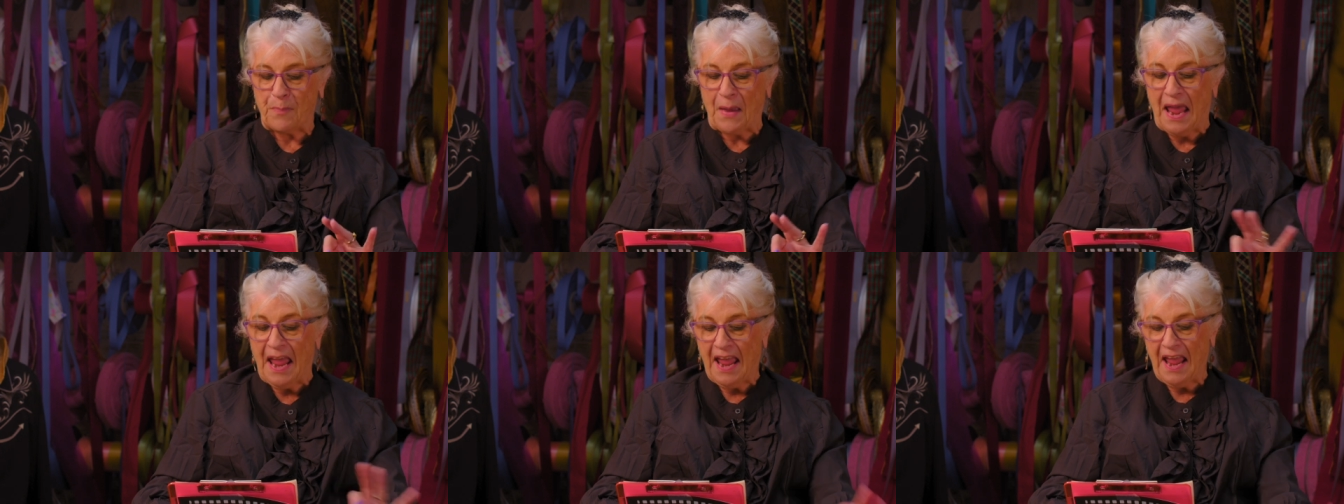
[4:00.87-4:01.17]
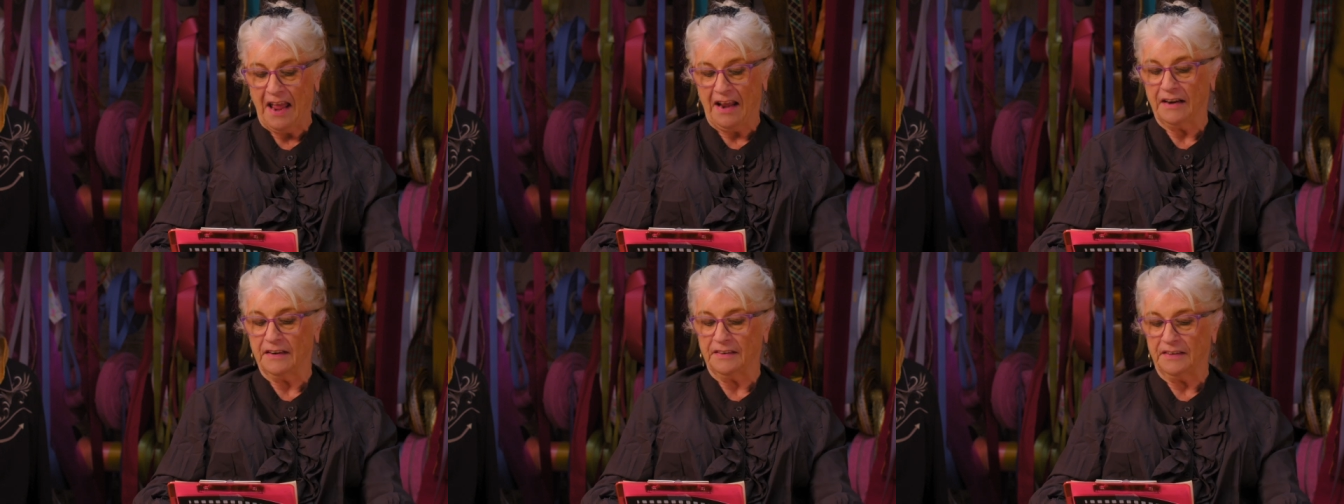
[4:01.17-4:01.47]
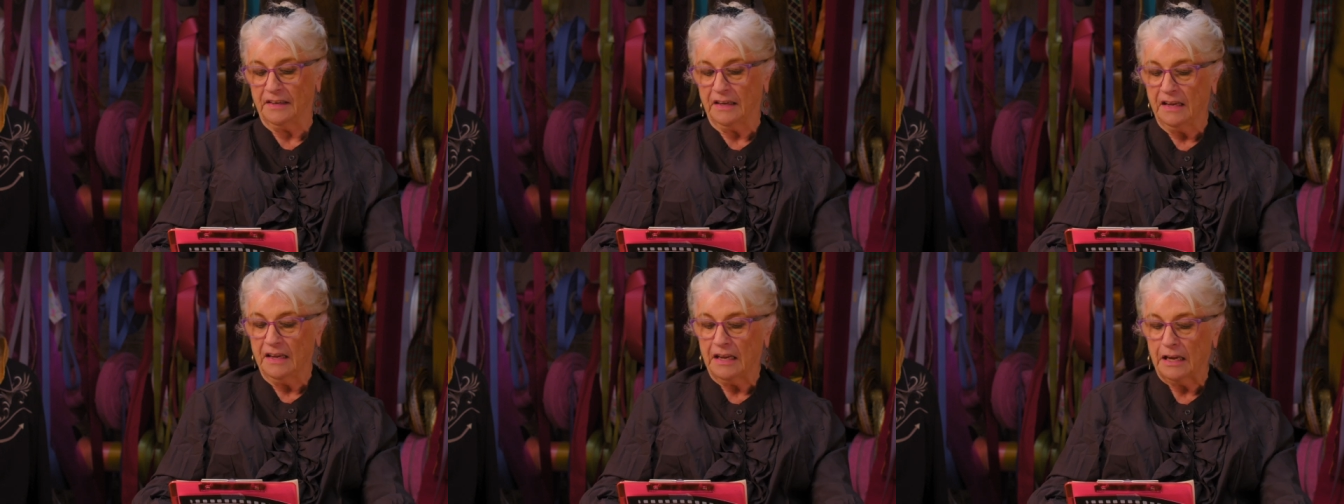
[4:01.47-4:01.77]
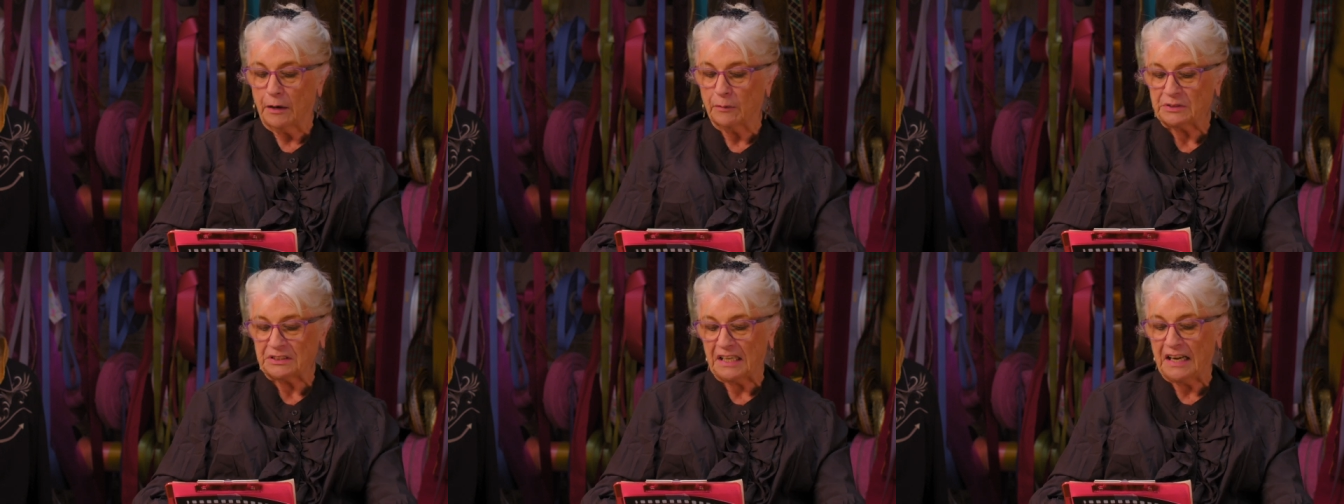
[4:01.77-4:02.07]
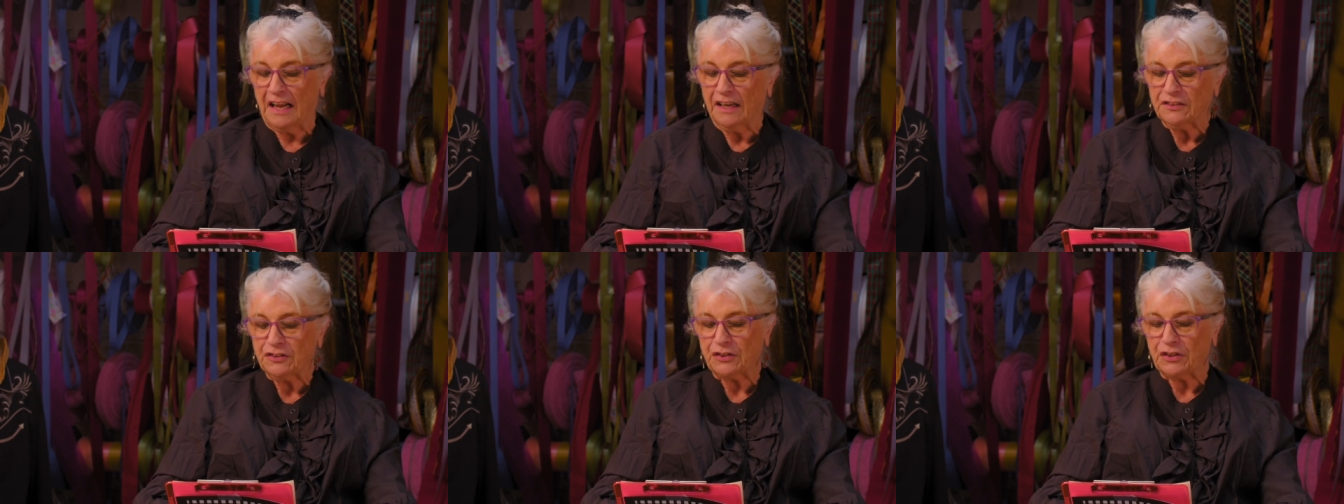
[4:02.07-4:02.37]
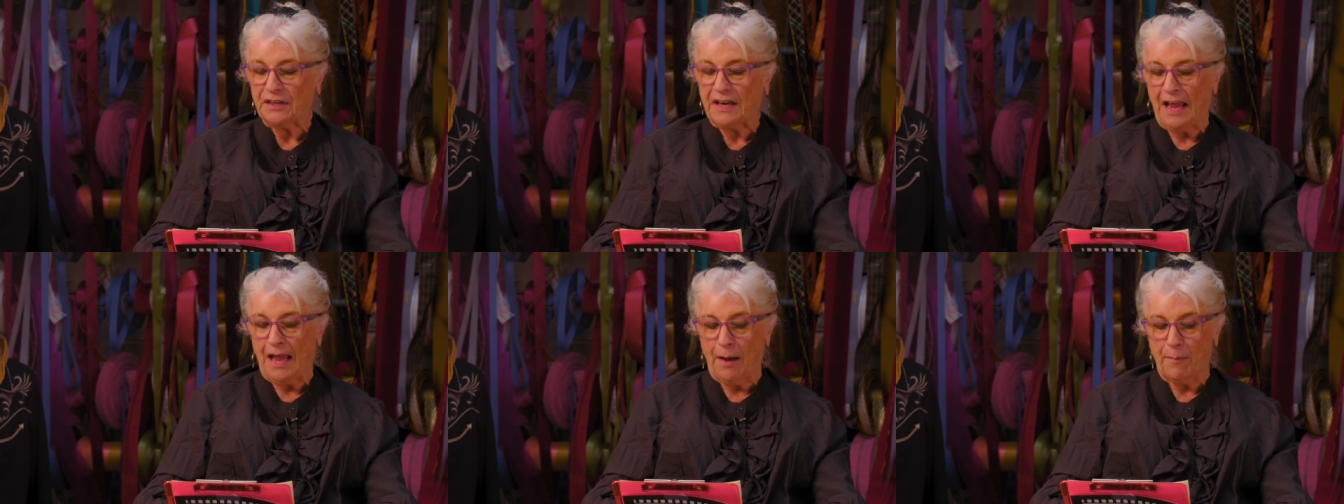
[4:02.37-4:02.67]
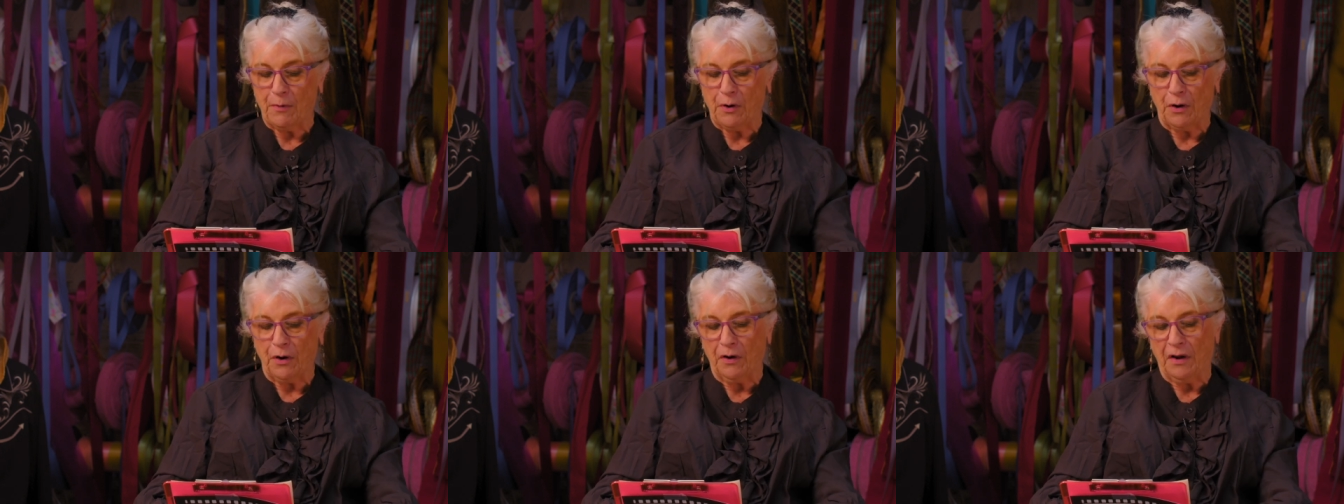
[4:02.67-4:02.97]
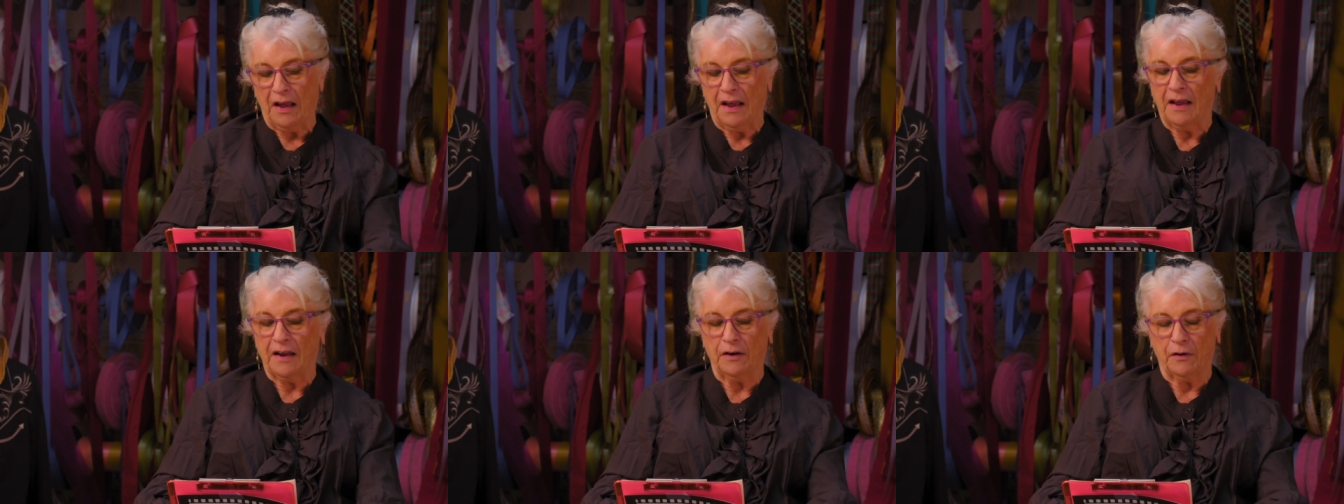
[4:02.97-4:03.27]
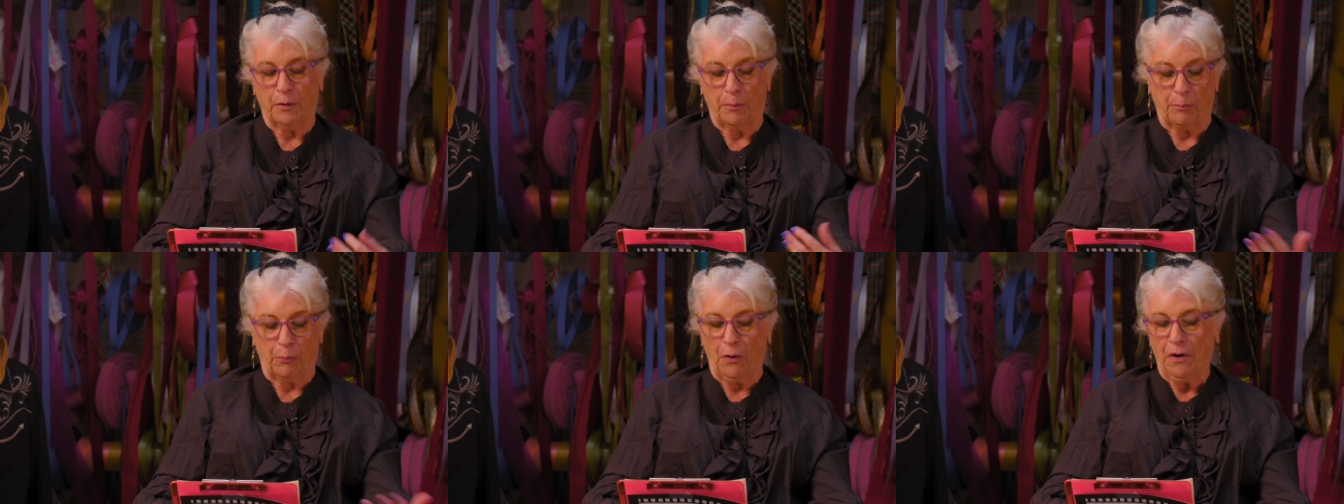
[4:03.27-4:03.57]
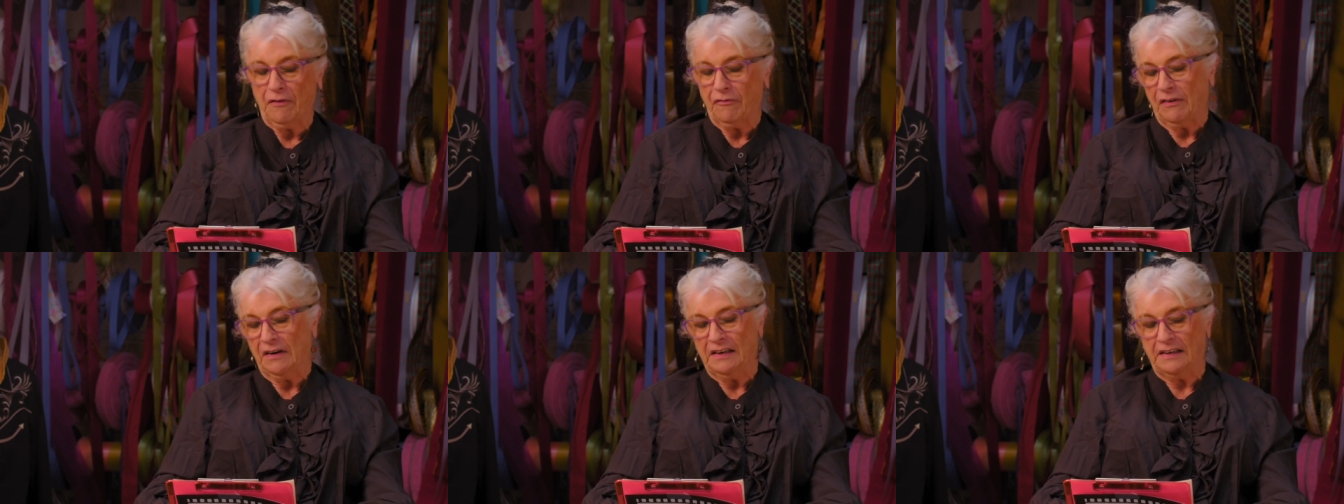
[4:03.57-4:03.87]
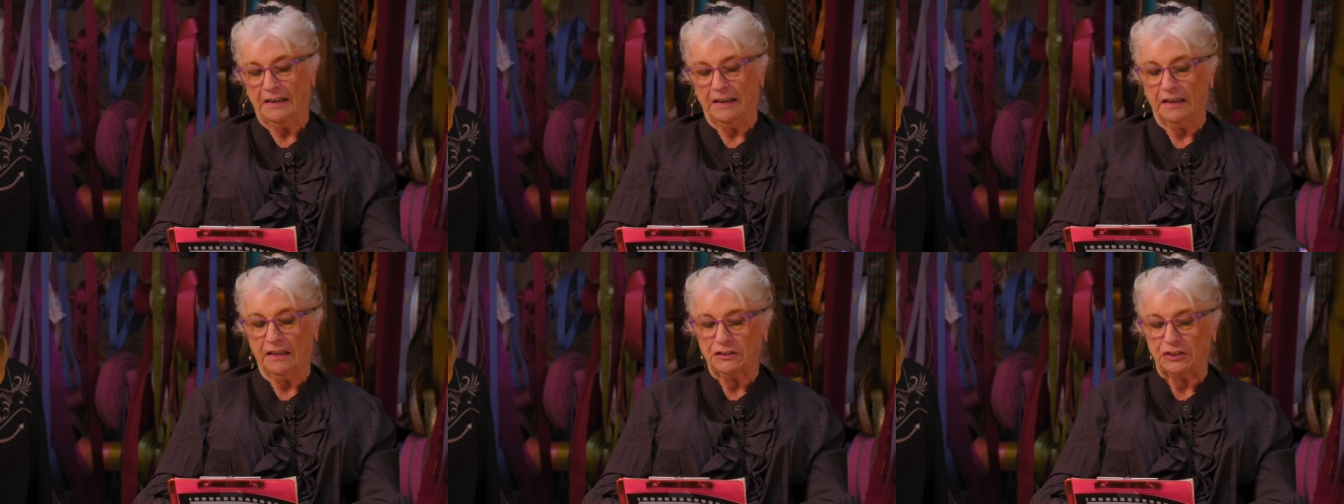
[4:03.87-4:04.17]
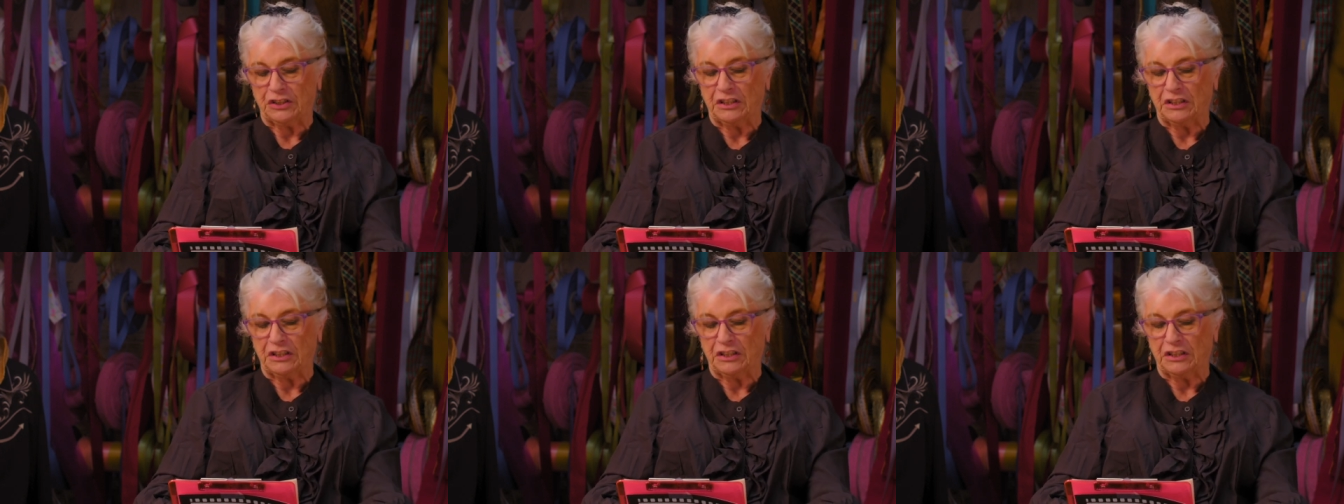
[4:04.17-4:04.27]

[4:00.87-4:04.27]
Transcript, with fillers: banned. It was an extra camera, and her boyfriend did it.